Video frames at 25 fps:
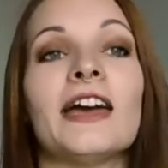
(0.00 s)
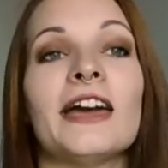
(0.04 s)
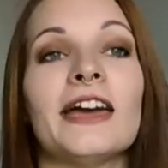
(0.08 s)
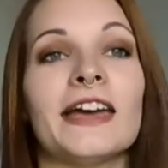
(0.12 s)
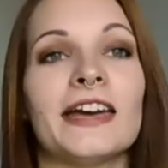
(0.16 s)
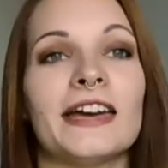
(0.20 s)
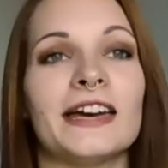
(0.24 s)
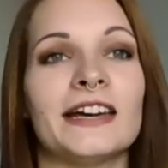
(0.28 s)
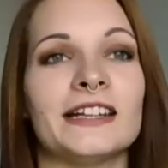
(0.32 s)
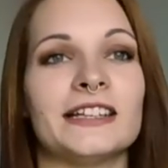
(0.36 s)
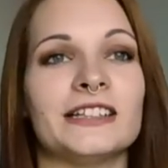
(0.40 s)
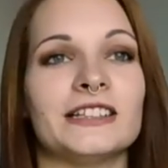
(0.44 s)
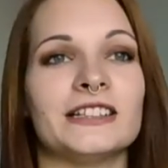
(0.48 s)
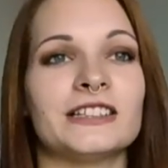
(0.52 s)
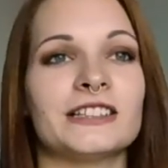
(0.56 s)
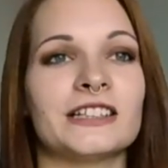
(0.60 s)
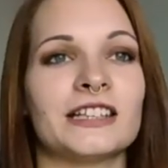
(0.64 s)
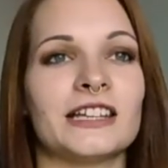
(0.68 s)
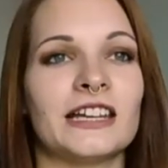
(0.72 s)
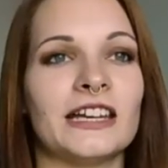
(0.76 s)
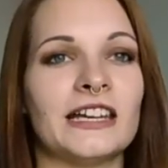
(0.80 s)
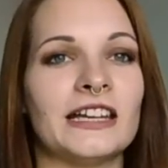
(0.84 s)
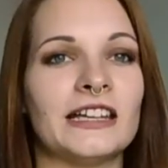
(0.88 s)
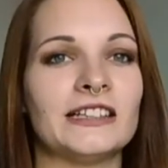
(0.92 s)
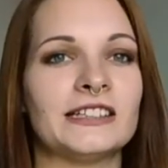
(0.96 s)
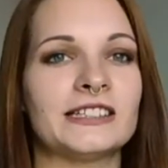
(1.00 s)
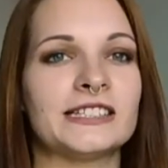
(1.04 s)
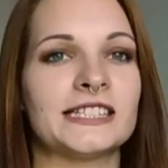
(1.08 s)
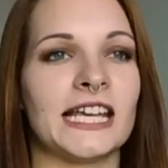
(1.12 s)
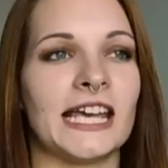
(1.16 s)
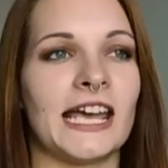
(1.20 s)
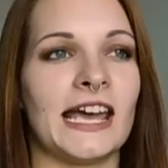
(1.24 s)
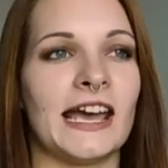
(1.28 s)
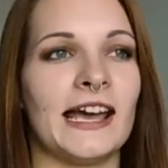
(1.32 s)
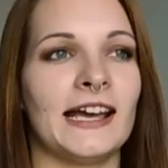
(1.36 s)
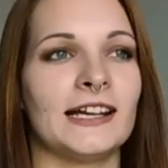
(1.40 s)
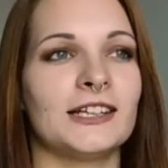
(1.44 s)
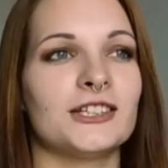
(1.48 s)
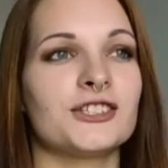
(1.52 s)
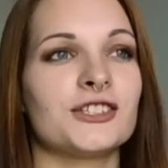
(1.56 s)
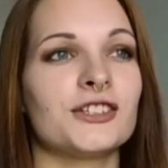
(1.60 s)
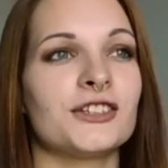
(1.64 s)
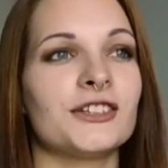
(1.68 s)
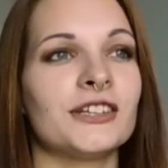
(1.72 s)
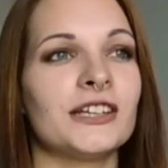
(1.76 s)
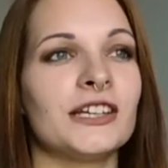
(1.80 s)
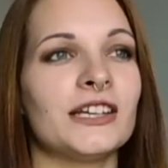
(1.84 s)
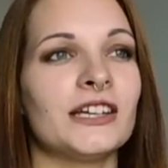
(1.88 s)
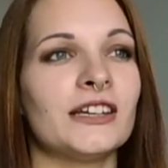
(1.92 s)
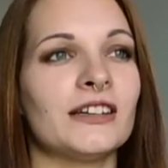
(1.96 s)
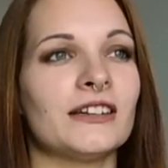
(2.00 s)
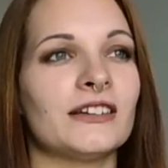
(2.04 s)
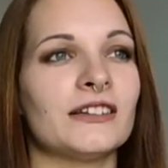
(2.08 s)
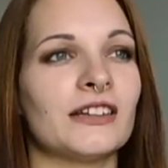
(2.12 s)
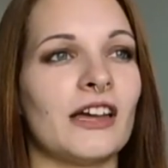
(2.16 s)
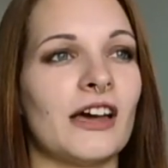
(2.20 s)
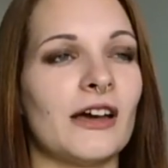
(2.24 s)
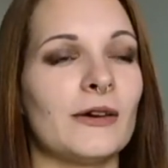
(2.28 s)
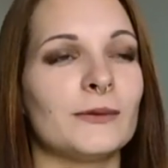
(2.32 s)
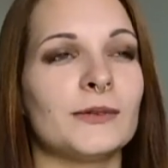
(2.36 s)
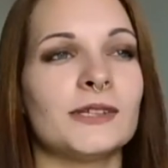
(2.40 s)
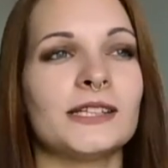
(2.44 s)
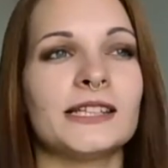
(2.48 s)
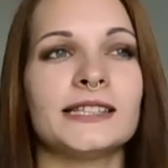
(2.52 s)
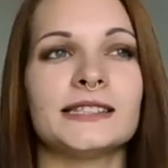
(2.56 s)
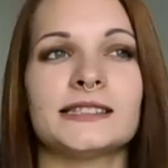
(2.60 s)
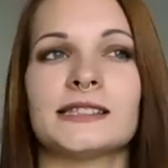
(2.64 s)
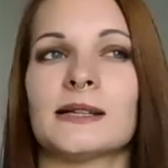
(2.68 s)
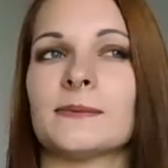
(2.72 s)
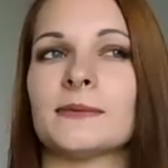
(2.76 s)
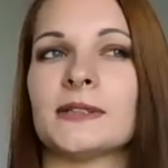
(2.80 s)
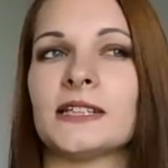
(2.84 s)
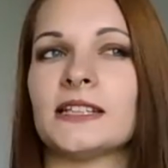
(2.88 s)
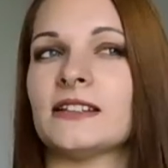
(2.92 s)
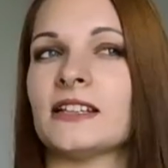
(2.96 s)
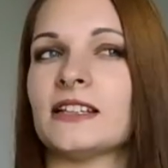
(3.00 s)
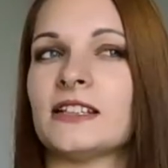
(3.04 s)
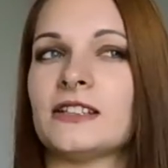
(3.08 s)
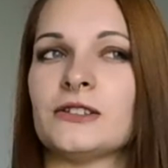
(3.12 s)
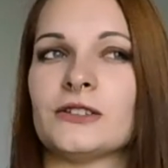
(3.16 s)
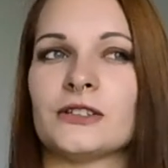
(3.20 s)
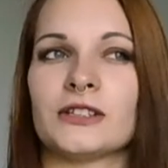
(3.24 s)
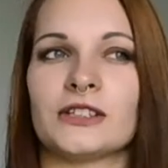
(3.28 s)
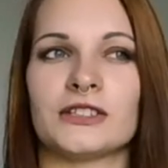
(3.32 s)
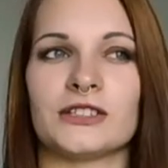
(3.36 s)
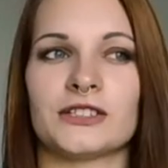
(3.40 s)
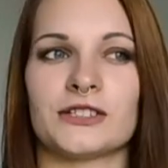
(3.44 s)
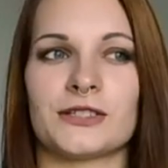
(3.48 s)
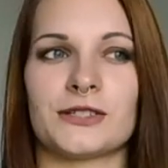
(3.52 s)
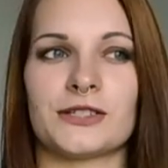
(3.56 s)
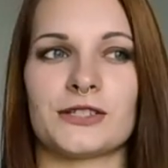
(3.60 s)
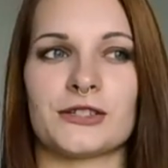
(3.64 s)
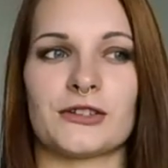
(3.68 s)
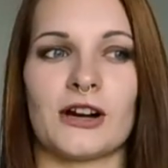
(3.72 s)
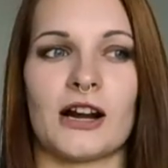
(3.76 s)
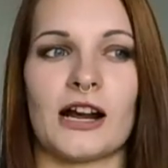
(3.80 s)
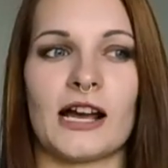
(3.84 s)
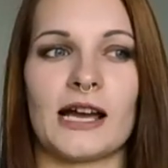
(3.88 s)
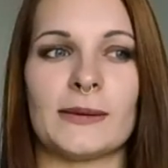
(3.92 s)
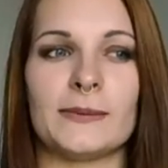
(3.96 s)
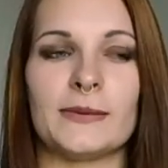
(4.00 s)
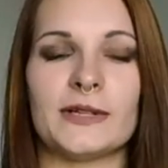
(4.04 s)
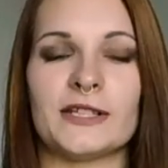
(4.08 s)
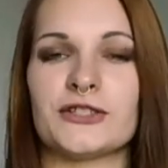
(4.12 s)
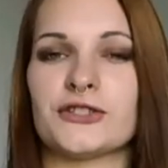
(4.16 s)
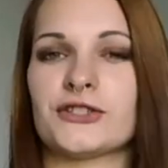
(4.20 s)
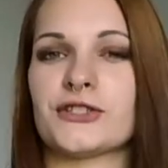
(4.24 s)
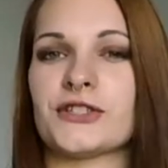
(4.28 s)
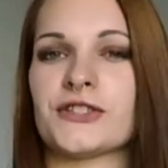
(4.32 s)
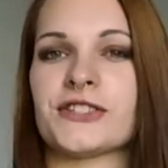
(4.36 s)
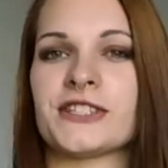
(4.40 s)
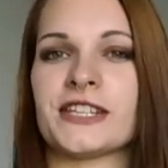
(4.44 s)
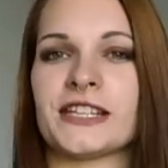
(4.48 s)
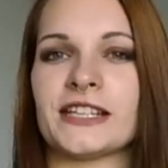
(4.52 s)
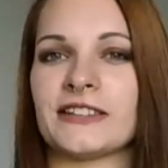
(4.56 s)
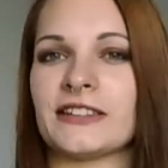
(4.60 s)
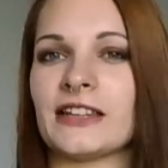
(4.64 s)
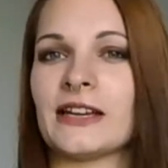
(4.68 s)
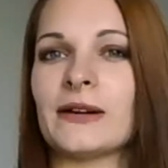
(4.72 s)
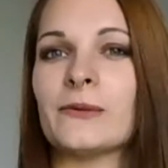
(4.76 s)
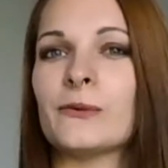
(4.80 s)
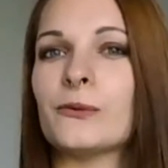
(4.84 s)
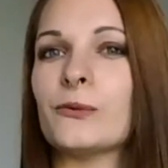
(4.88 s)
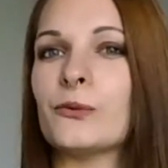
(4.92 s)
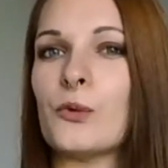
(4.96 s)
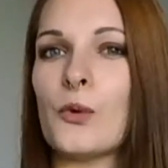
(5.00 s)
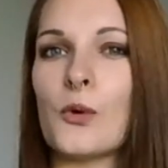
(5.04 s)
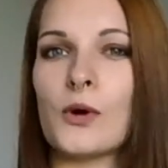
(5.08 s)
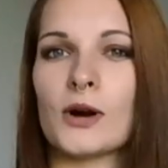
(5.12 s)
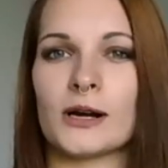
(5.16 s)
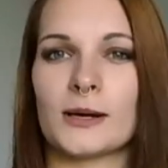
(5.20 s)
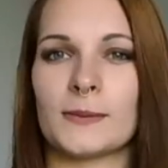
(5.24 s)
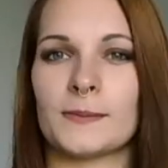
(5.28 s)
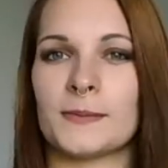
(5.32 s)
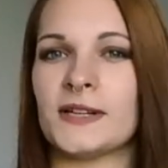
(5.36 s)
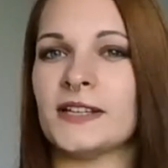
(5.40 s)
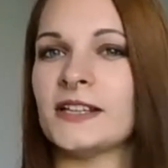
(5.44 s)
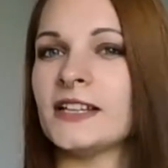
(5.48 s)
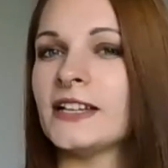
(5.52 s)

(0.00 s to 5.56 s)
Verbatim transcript: And it's actually not really something that you can describe. It's just like that warm